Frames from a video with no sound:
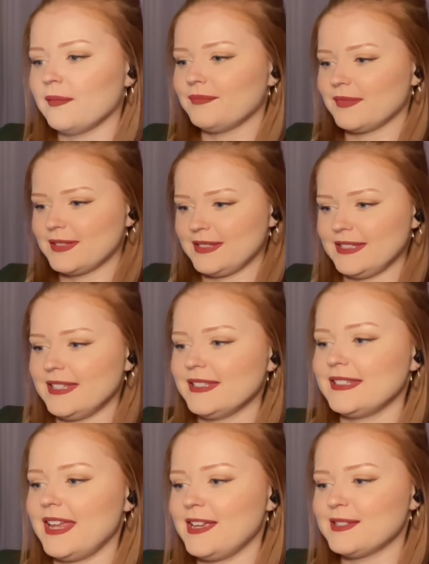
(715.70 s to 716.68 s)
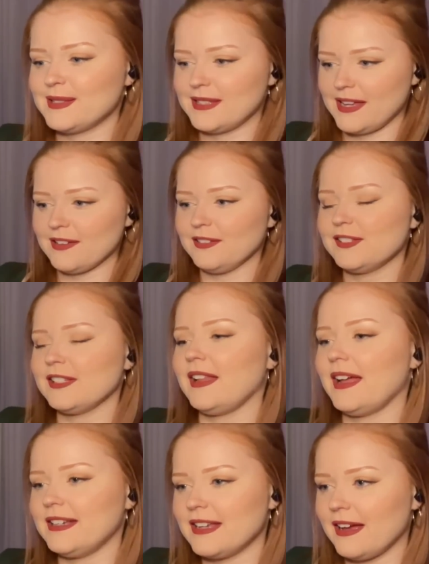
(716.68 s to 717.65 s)
Stay a single till
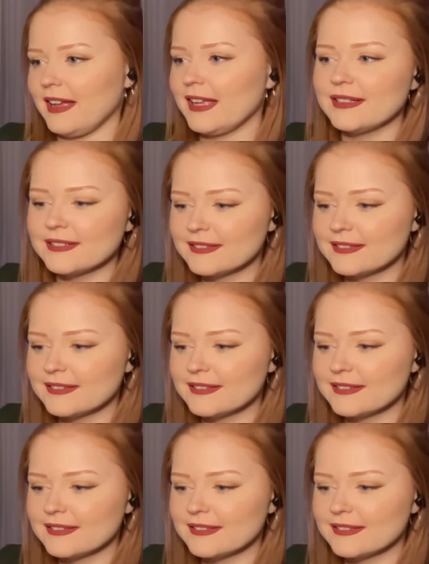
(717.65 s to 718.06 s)
I die.